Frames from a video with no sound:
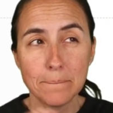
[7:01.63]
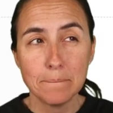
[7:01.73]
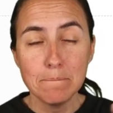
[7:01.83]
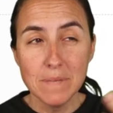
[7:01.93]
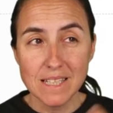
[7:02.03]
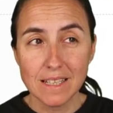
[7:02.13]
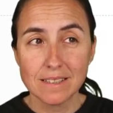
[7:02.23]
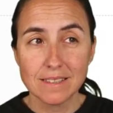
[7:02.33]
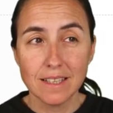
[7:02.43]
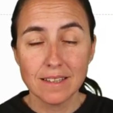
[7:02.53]

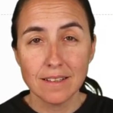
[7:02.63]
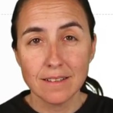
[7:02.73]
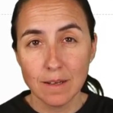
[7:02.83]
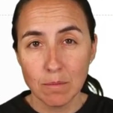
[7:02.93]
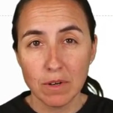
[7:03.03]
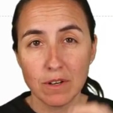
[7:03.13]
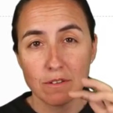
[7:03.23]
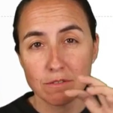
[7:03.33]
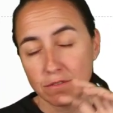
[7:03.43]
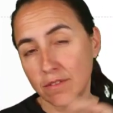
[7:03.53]
mixing the number
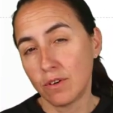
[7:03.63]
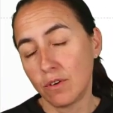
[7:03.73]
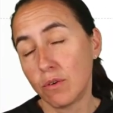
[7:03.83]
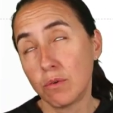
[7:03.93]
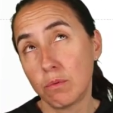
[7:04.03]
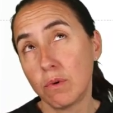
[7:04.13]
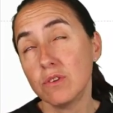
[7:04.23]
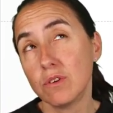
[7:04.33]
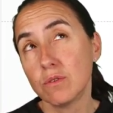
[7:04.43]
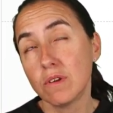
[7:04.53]
of or, or
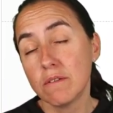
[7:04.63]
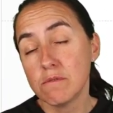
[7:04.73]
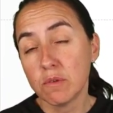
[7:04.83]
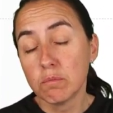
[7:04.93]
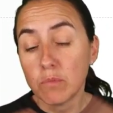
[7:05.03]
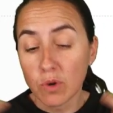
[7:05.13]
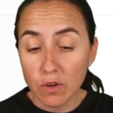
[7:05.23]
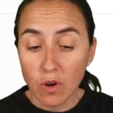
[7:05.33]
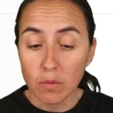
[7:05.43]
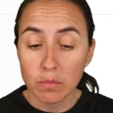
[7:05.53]
when you're doing a bit more
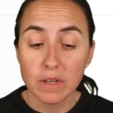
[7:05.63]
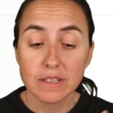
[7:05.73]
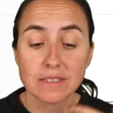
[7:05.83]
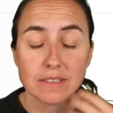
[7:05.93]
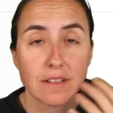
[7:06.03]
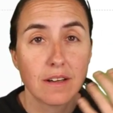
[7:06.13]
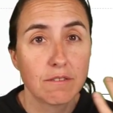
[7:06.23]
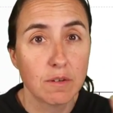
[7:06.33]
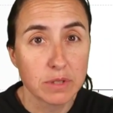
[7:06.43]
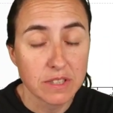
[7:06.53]
complex uh,
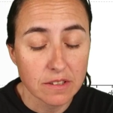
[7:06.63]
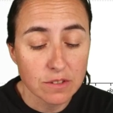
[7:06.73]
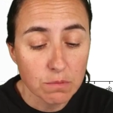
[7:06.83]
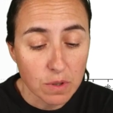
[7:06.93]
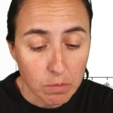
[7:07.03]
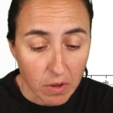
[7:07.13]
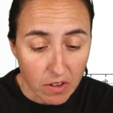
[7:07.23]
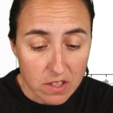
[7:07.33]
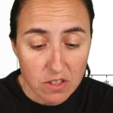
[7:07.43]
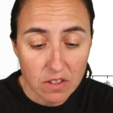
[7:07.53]
representation with
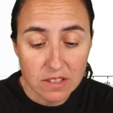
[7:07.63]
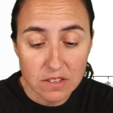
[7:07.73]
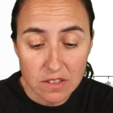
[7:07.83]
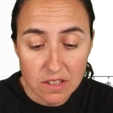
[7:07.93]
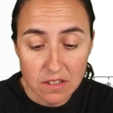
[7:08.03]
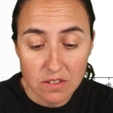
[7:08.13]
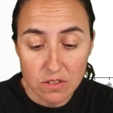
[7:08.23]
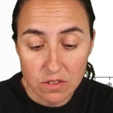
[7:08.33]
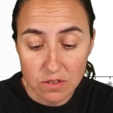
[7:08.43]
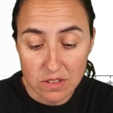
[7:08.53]
bar charts you need
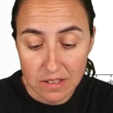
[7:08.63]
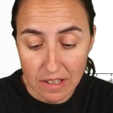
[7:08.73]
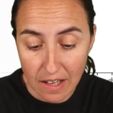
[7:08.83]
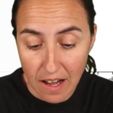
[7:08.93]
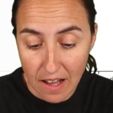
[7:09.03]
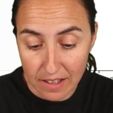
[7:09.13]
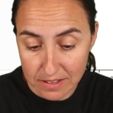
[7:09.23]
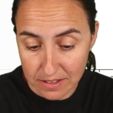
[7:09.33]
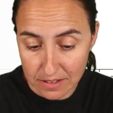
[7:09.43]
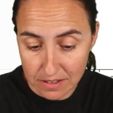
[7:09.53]
to use the data
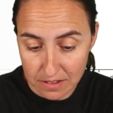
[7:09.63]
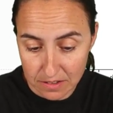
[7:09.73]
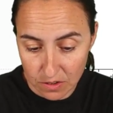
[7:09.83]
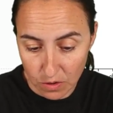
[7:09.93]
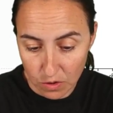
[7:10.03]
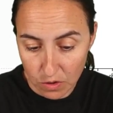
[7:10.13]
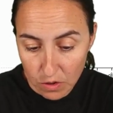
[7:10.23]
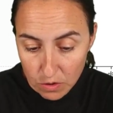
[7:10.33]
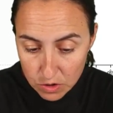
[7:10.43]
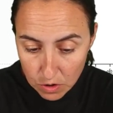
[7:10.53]
axis so you're
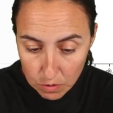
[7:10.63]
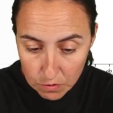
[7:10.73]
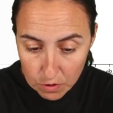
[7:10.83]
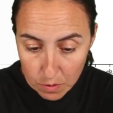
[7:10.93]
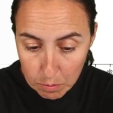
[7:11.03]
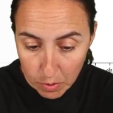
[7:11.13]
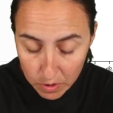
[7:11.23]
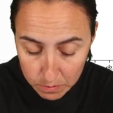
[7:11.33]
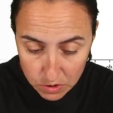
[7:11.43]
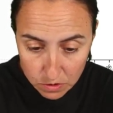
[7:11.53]
going to go from the
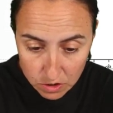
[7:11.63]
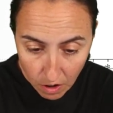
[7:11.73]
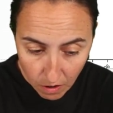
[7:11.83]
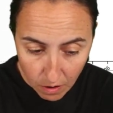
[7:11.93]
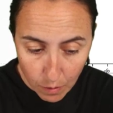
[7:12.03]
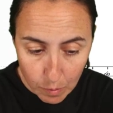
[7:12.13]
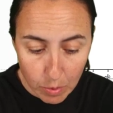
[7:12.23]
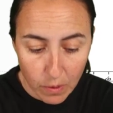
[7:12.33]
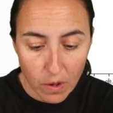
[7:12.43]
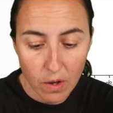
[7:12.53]
bottom to the top